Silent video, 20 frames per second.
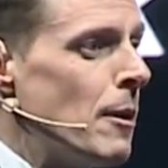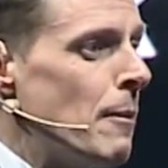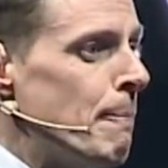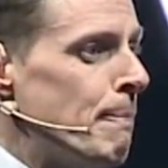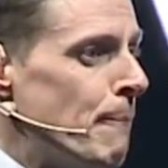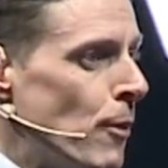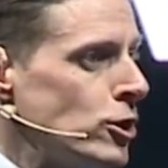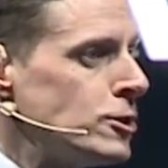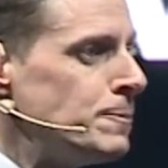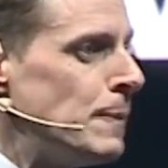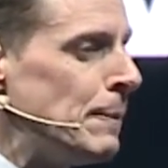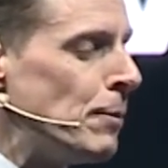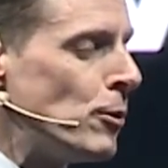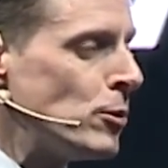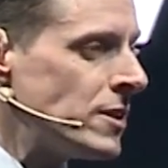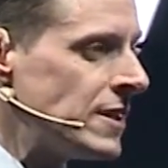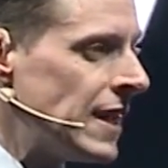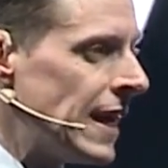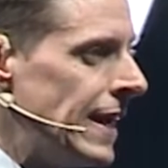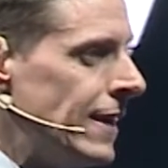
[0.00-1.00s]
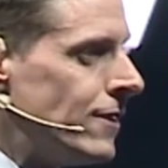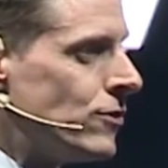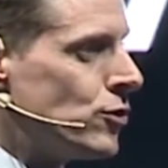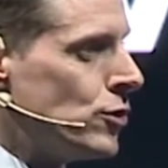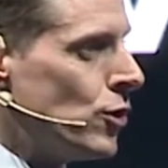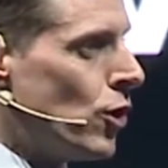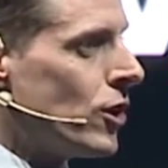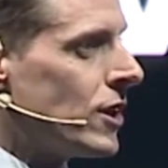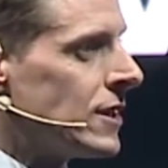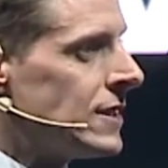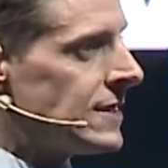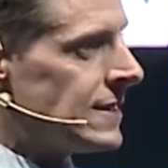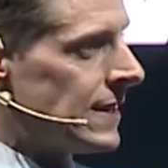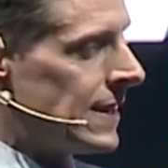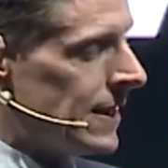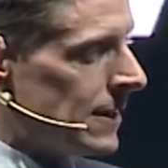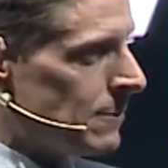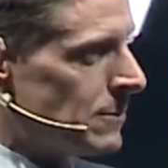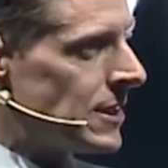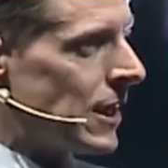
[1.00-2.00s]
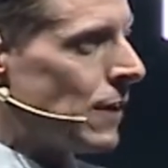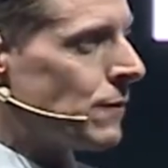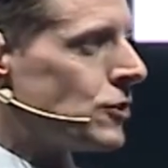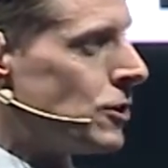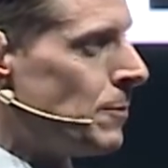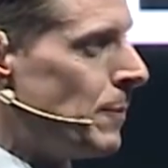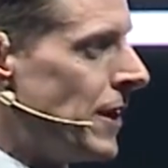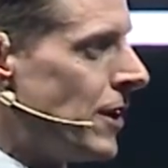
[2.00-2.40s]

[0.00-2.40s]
Most people today do not consider themselves to be